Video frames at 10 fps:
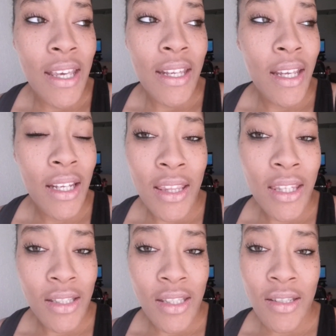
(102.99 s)
said
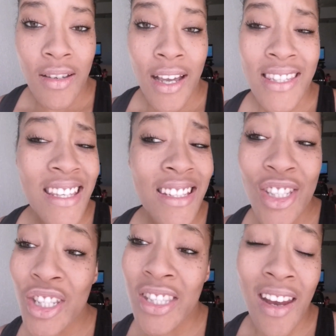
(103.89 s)
anything to you guys
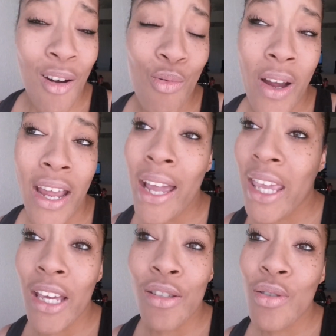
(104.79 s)
and it's just not right.
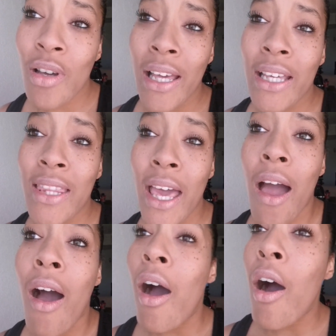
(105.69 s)
I can't do y'all like that.